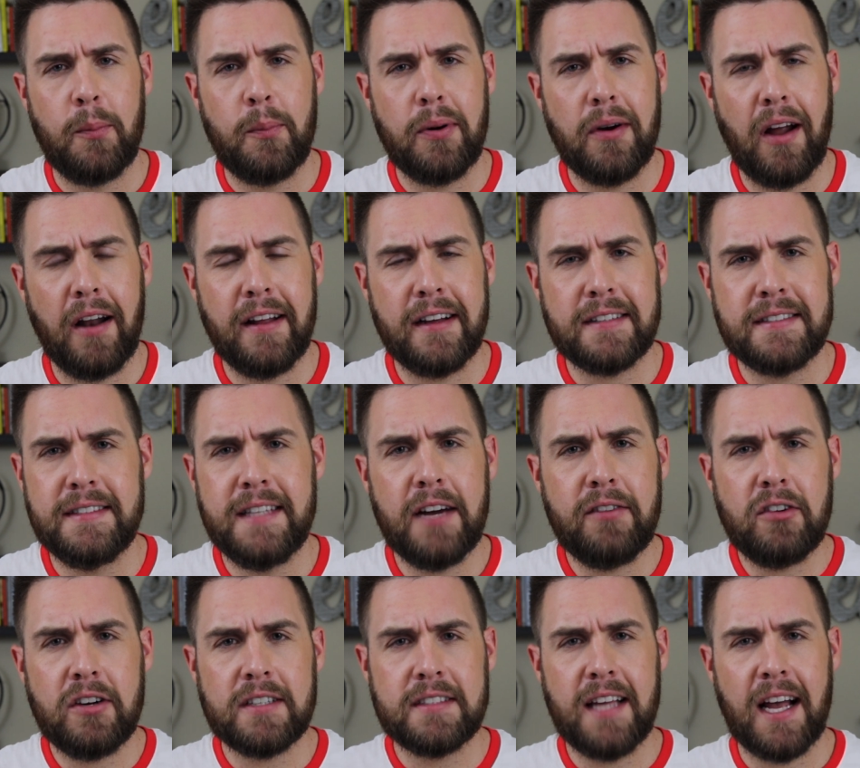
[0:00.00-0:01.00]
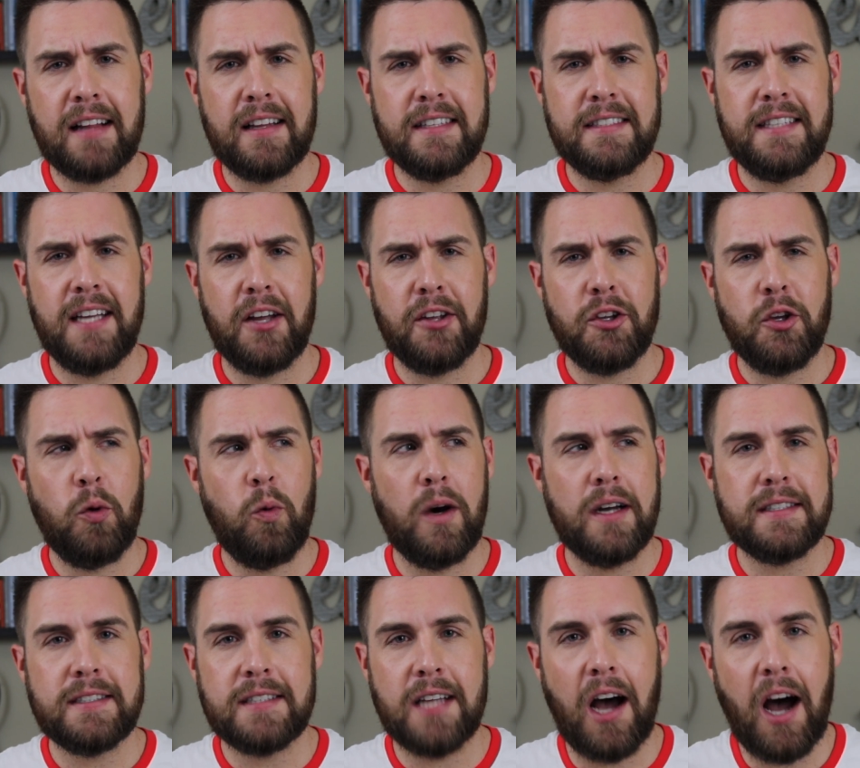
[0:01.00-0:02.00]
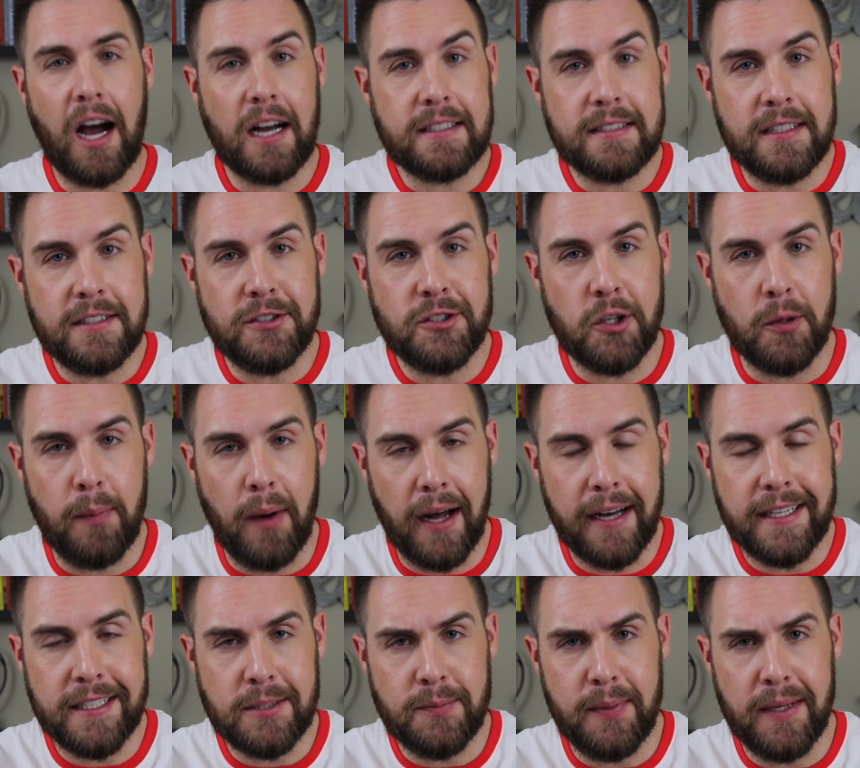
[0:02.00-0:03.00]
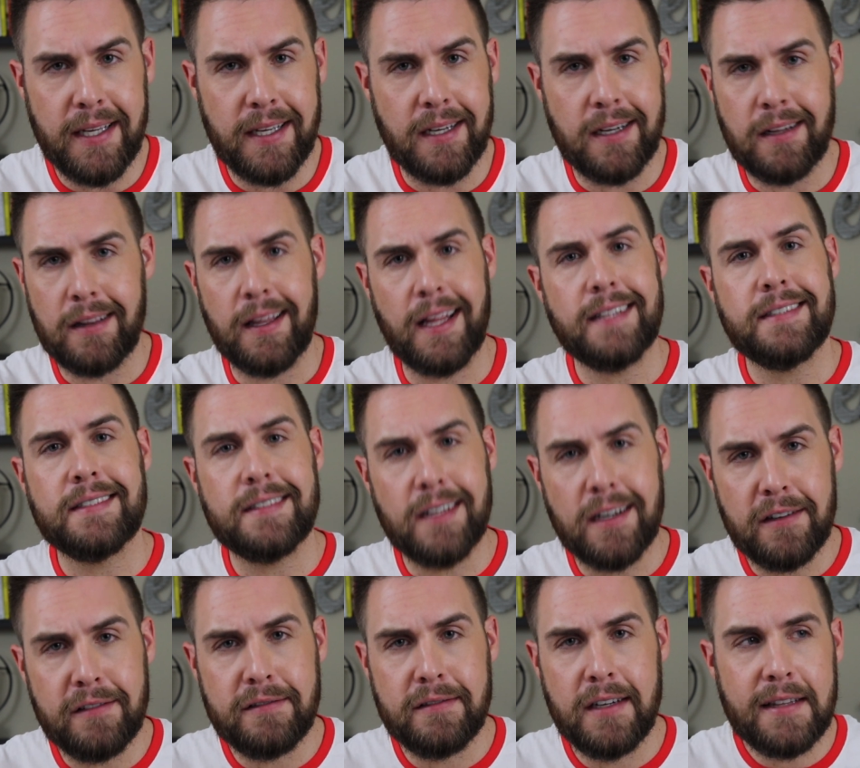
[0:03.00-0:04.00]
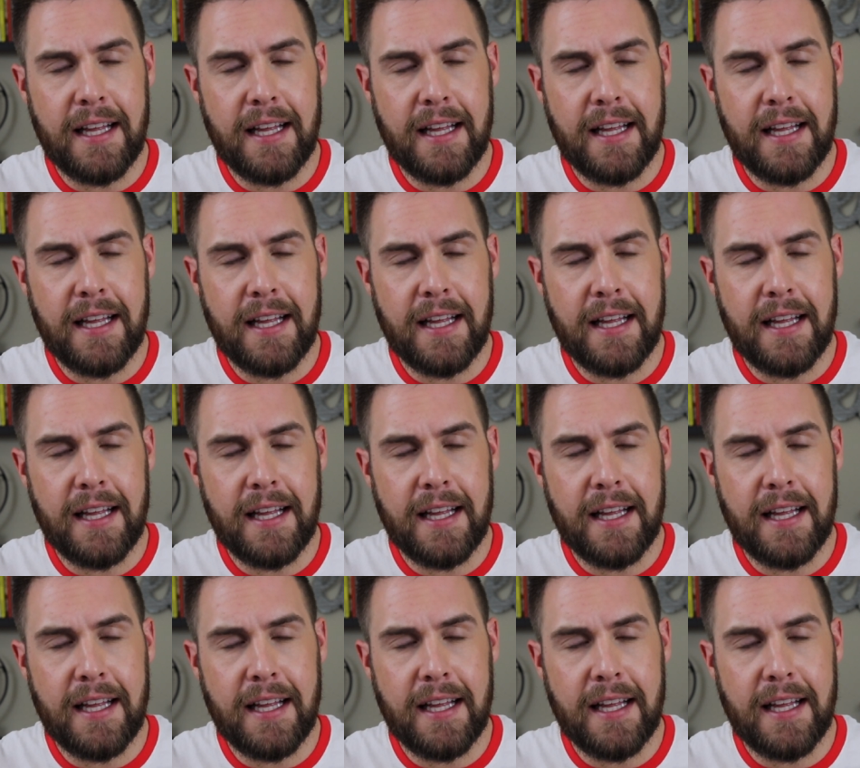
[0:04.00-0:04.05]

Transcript: products never exactly tell you what toxins your body is being cleansed of?